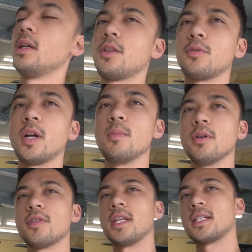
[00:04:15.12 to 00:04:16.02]

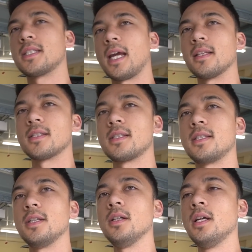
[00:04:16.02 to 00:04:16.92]
3mm thick stainless
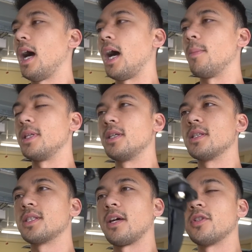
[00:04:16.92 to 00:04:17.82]
steel, and you
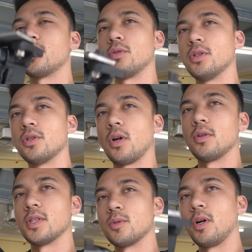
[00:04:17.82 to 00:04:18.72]
can see I've just drilled 2
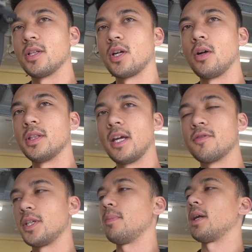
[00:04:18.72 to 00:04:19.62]
holes as well to hold the
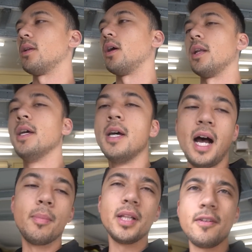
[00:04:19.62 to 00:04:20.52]
FG pedal on.
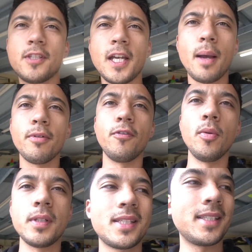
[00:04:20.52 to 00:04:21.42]
I believe TI
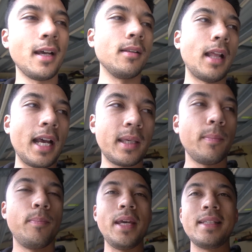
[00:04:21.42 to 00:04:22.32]
Performance sell
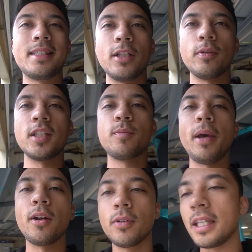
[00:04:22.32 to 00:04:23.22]
like B series
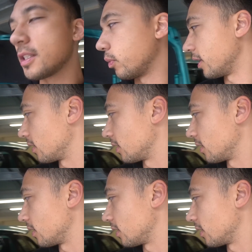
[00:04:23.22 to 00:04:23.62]
pedal kits where you